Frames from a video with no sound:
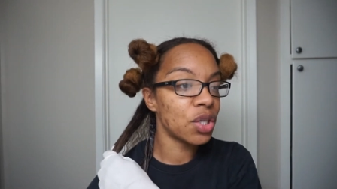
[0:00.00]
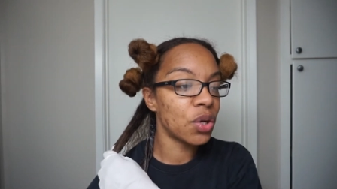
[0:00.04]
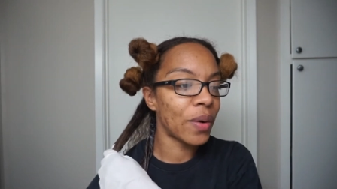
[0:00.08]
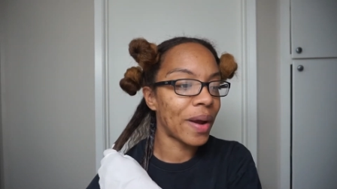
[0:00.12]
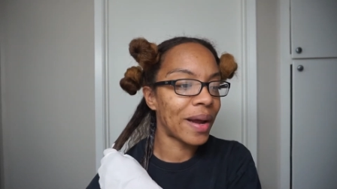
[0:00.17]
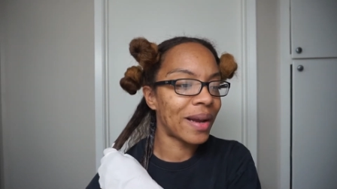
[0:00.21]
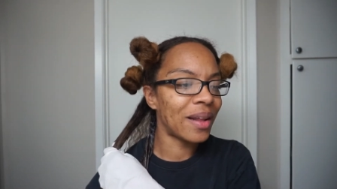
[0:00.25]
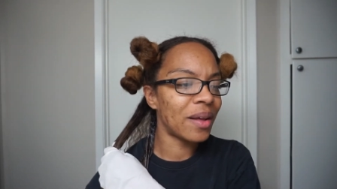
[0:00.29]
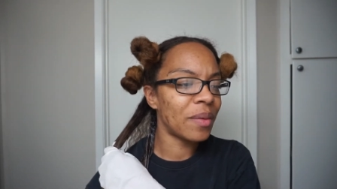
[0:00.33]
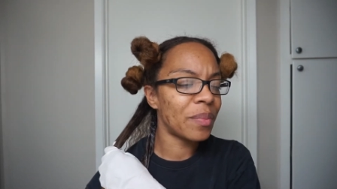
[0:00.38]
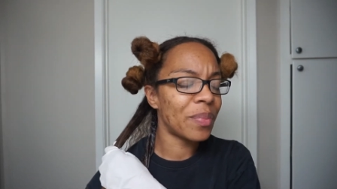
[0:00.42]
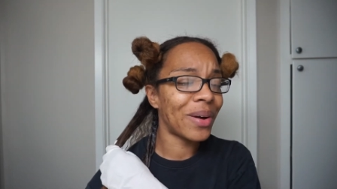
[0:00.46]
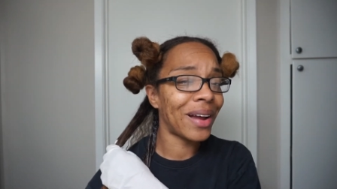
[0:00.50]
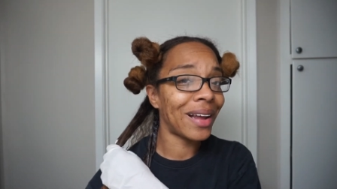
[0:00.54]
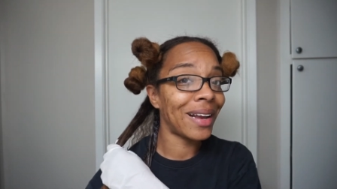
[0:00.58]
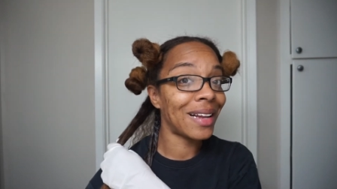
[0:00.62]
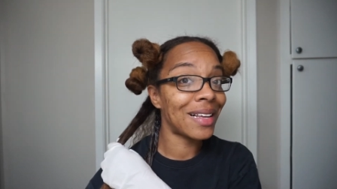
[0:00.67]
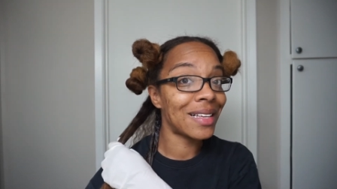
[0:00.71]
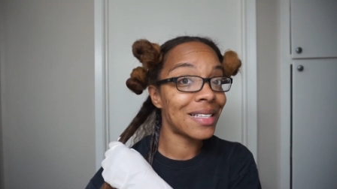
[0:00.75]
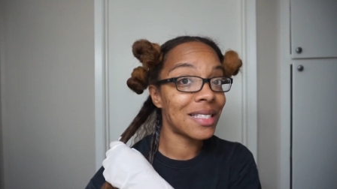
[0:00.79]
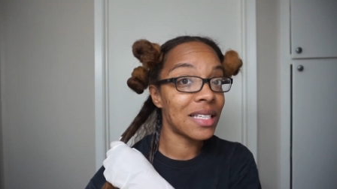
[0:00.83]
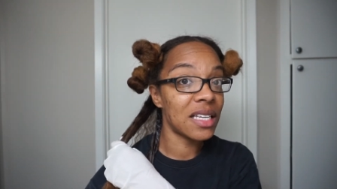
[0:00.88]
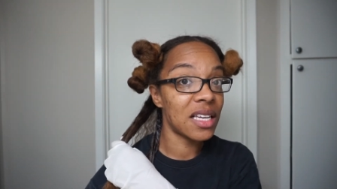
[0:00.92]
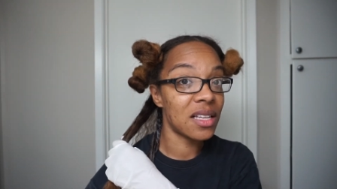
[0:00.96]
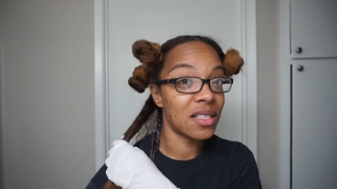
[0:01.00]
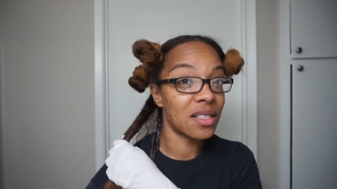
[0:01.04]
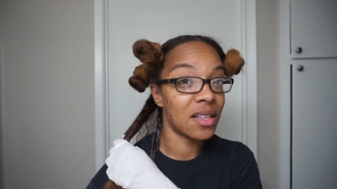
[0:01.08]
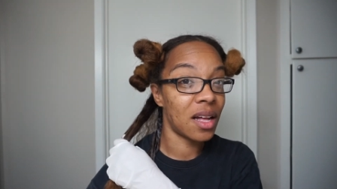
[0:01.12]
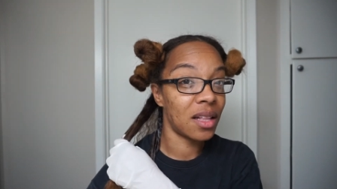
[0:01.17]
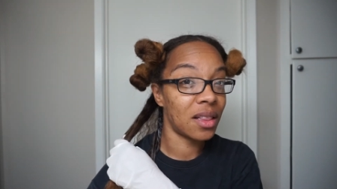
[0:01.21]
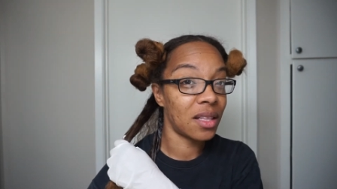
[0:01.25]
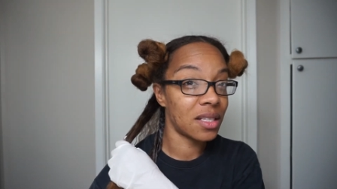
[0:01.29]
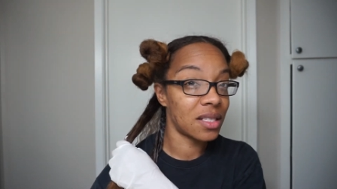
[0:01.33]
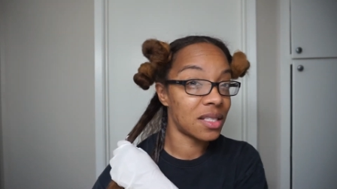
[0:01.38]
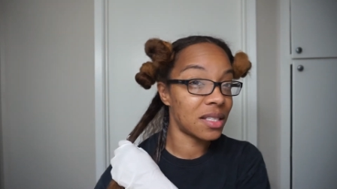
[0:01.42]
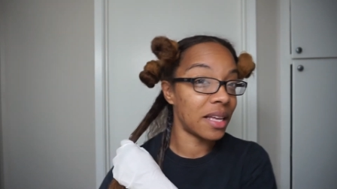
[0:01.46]
Granted, pregnancy is
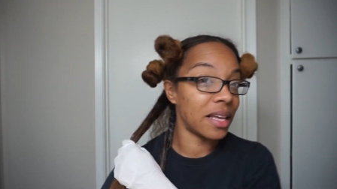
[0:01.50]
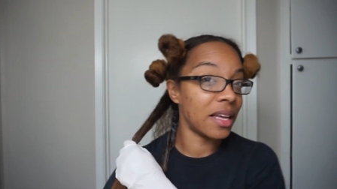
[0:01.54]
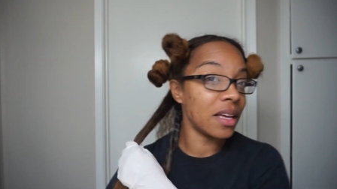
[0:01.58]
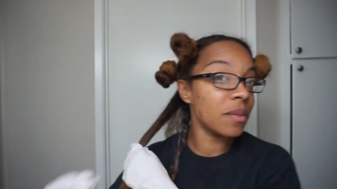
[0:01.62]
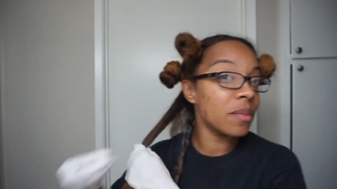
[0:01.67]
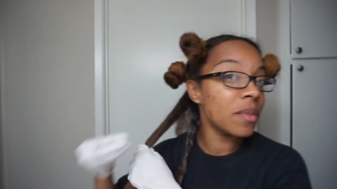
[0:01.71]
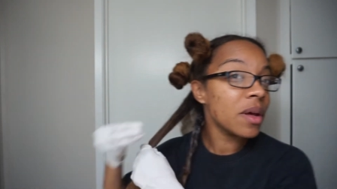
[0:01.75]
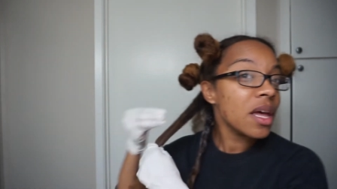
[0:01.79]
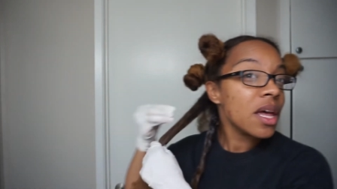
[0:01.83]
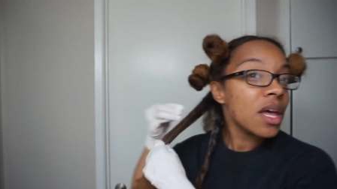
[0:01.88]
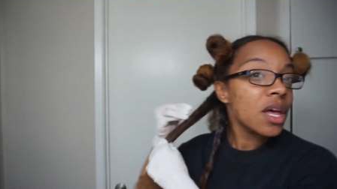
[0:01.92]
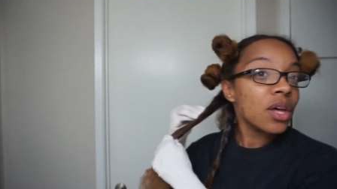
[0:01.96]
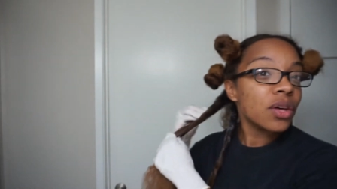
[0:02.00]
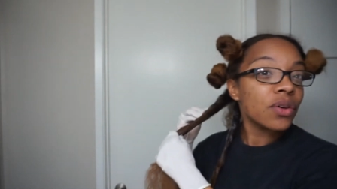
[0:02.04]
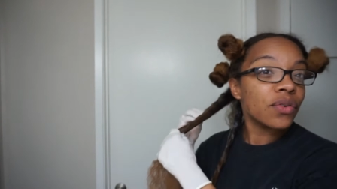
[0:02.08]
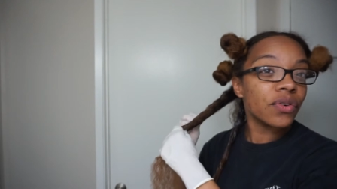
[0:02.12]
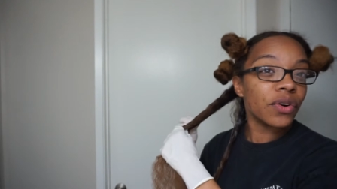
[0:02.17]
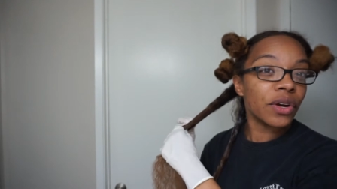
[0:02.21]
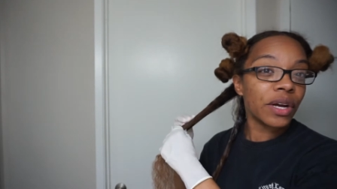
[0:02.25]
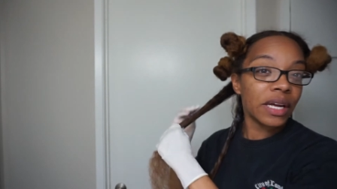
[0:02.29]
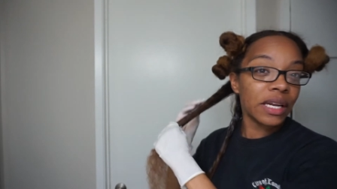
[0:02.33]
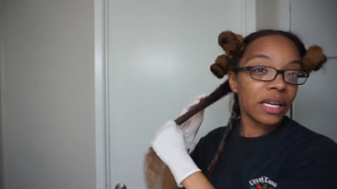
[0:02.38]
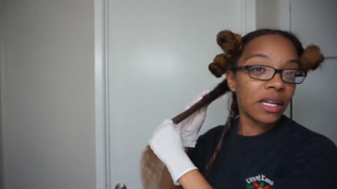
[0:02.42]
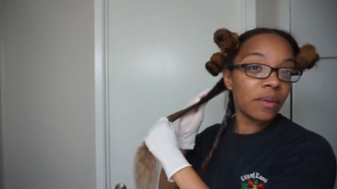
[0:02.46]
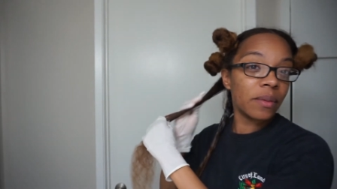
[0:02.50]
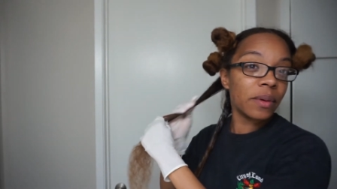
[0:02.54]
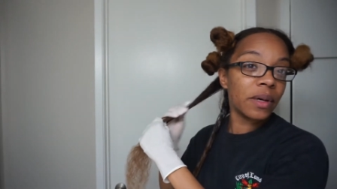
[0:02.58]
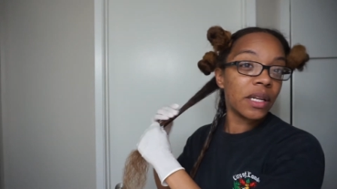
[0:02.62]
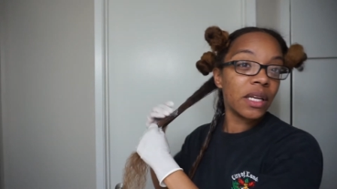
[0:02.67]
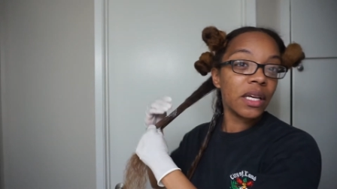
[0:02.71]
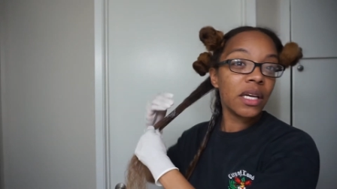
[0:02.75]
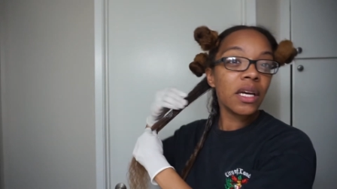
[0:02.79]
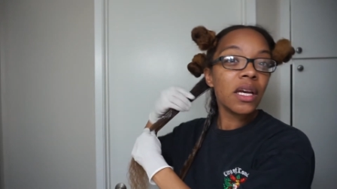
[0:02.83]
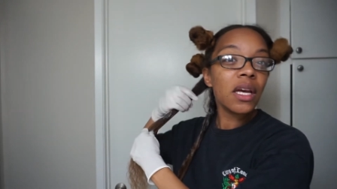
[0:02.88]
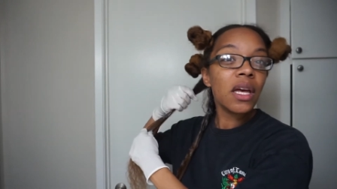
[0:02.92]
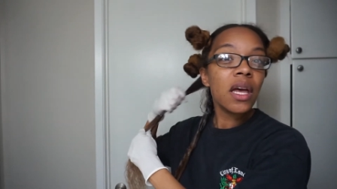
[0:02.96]
not the same for
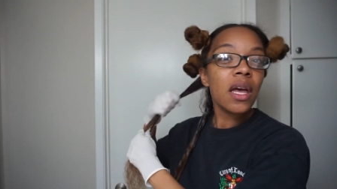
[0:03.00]
anybody.